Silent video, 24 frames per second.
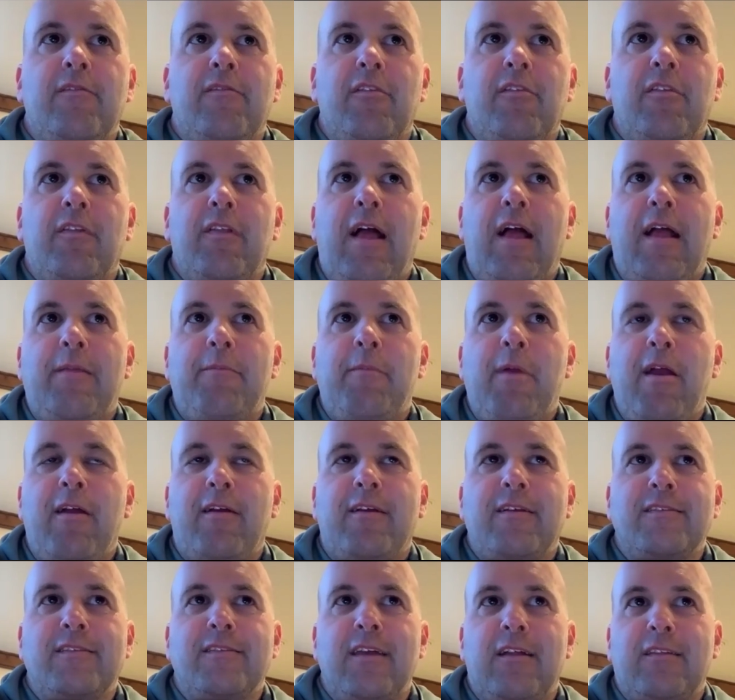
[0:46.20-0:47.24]
for the Latin
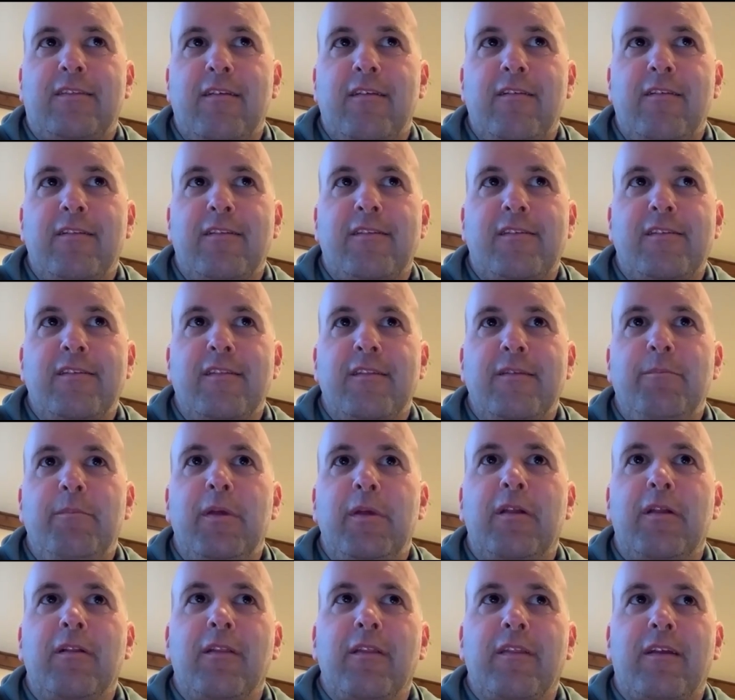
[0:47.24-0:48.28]
Americans out there, it's in the
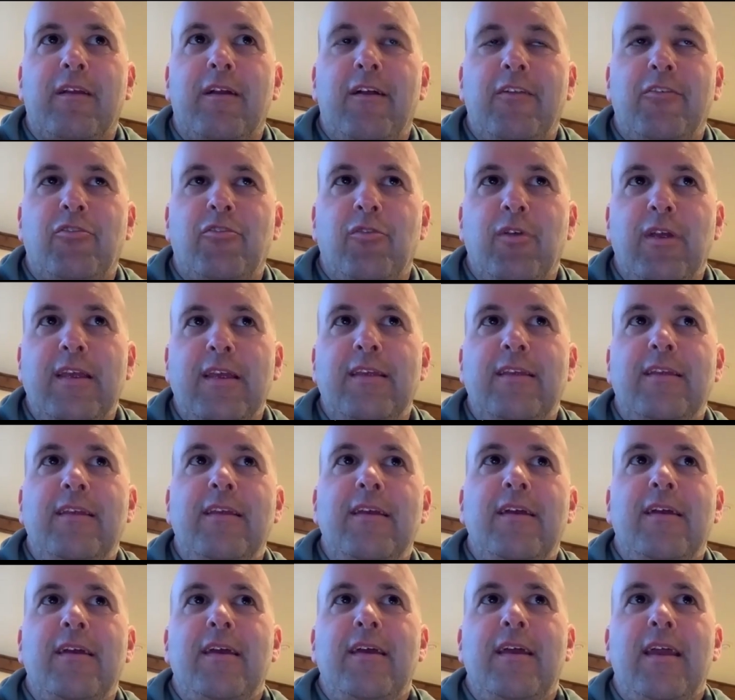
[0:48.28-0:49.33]
middle of the country.
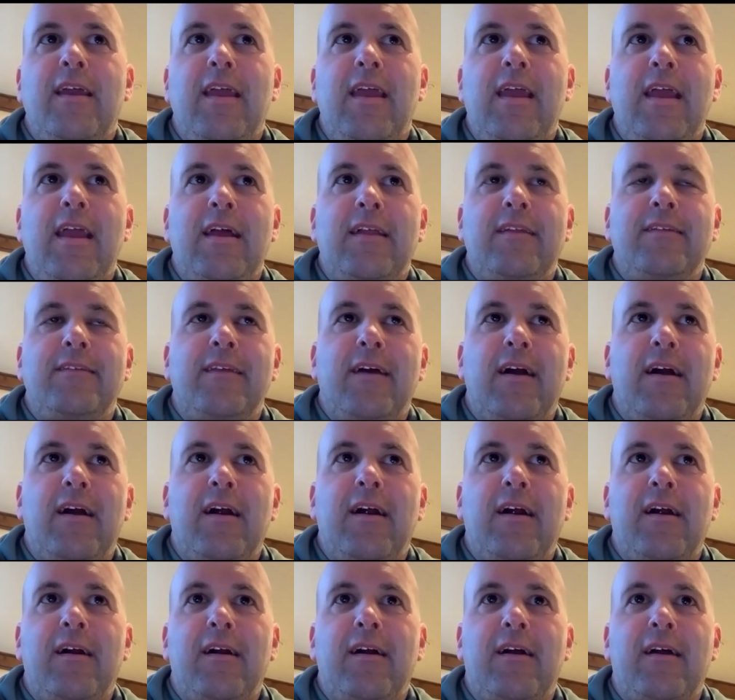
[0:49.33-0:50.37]
And
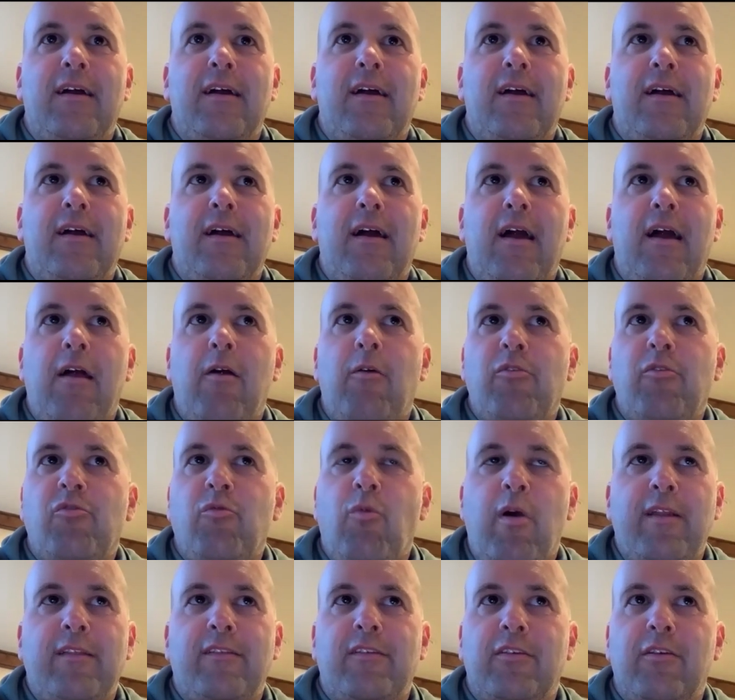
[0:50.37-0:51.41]
I always
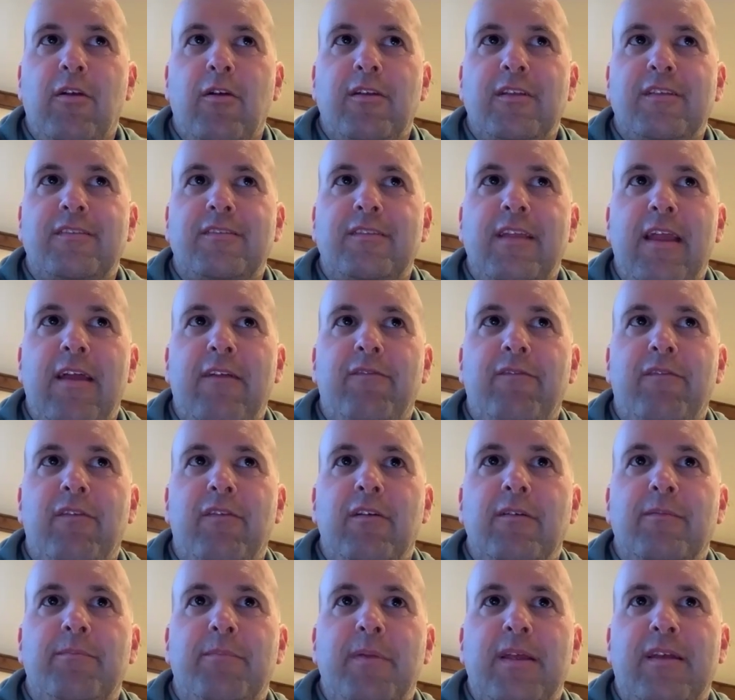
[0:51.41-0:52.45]
wanted to go to
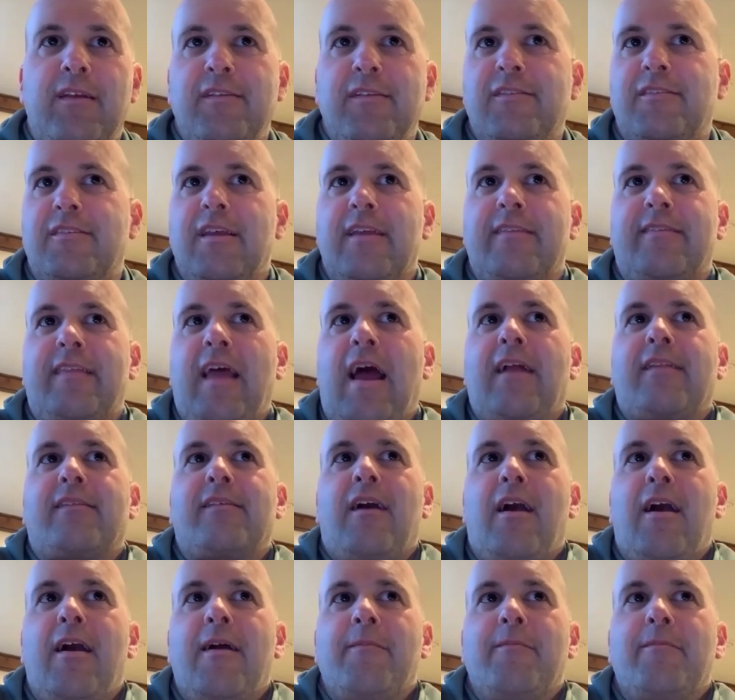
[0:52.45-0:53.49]
Stanford because at that
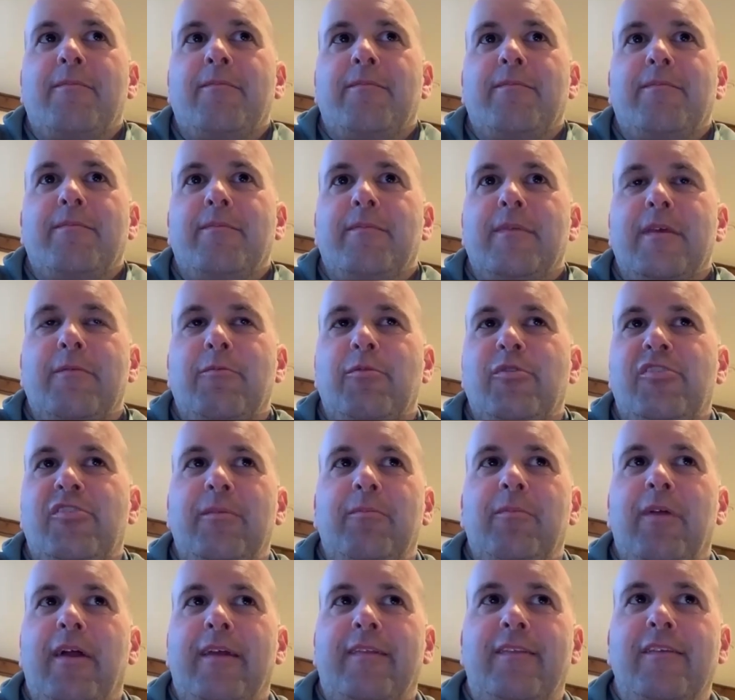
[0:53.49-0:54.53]
time, it
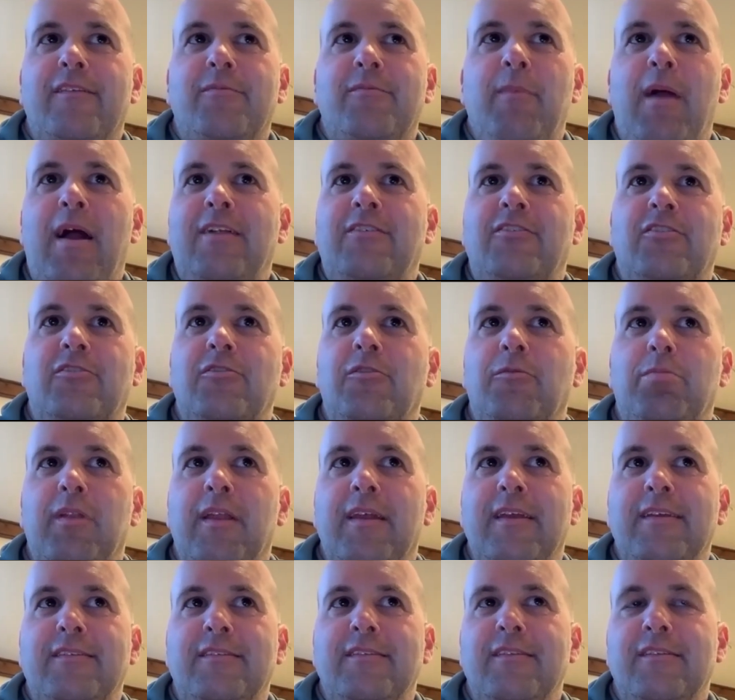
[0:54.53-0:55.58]
seemed like this magical
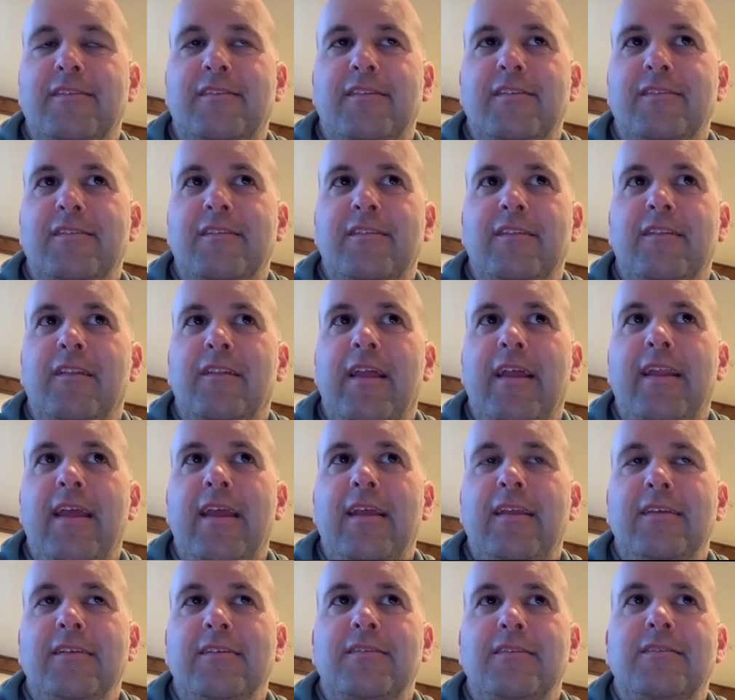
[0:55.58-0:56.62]
place. And this is in the late
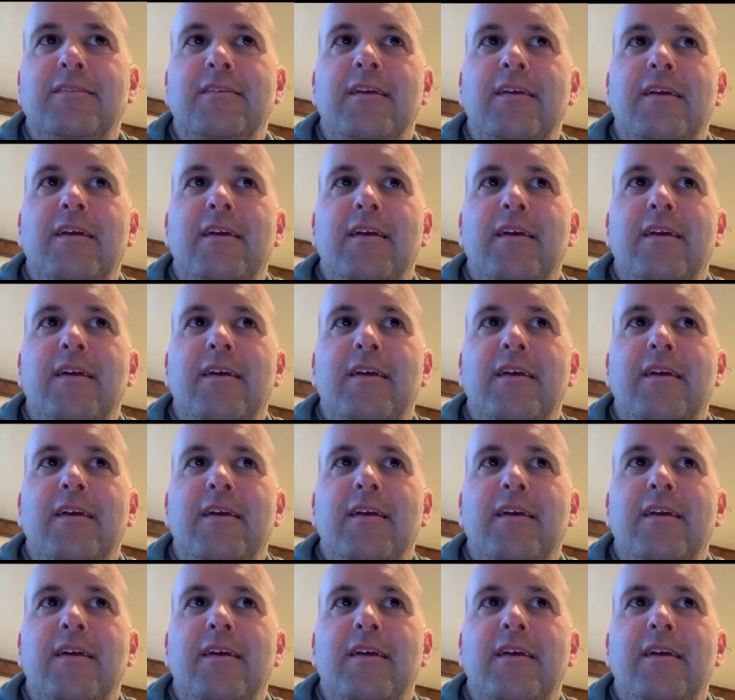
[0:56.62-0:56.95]
80s.